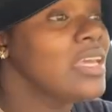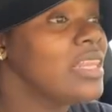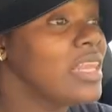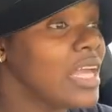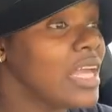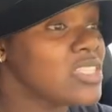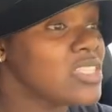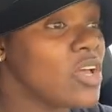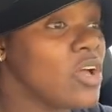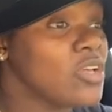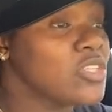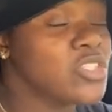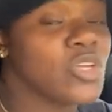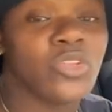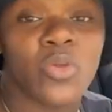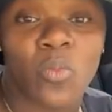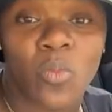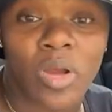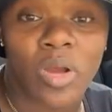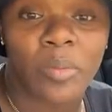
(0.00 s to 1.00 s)
That's also
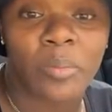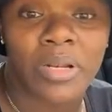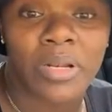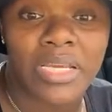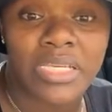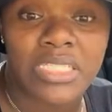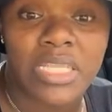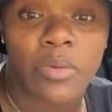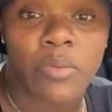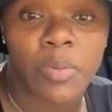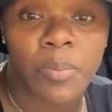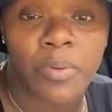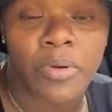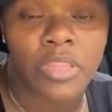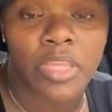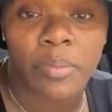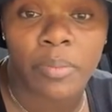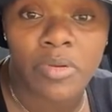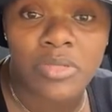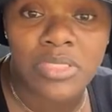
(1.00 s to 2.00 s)
the one place that we
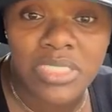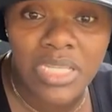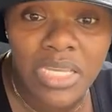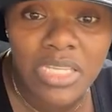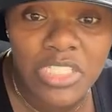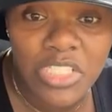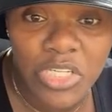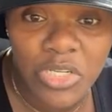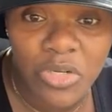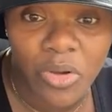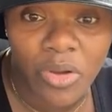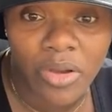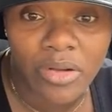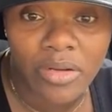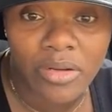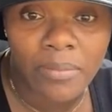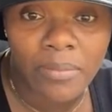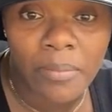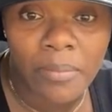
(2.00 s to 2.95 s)
put the most tension on.